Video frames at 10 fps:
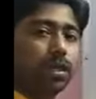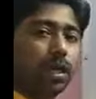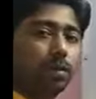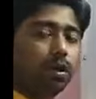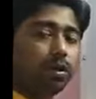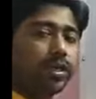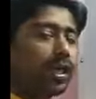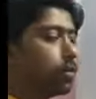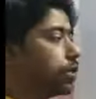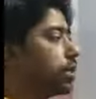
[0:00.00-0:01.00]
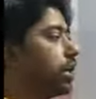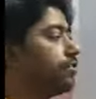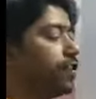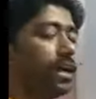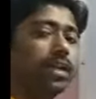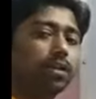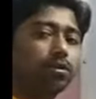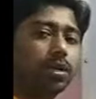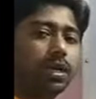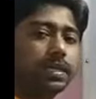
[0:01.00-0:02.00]
You will look in the question and find the
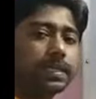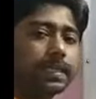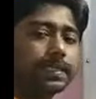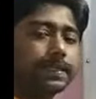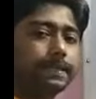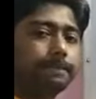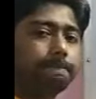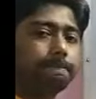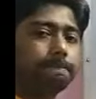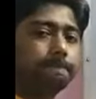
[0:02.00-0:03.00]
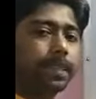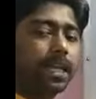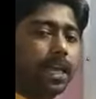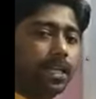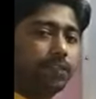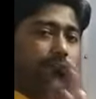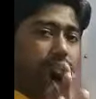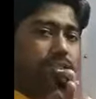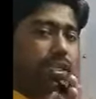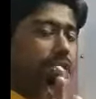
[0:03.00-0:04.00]
total distance. In the
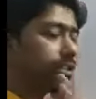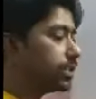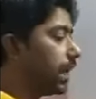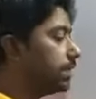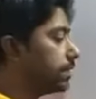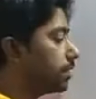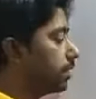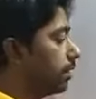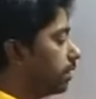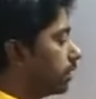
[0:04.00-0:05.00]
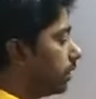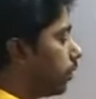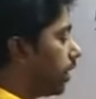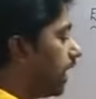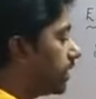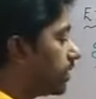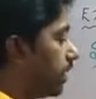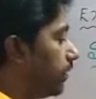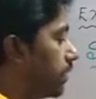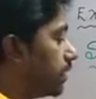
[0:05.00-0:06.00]
first instance, the body has
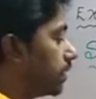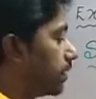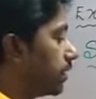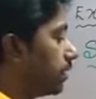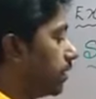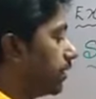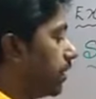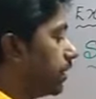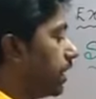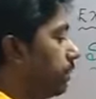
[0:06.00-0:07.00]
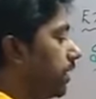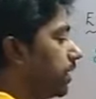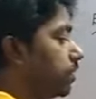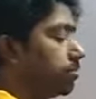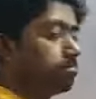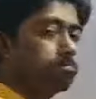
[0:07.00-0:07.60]
traversed 16 meters.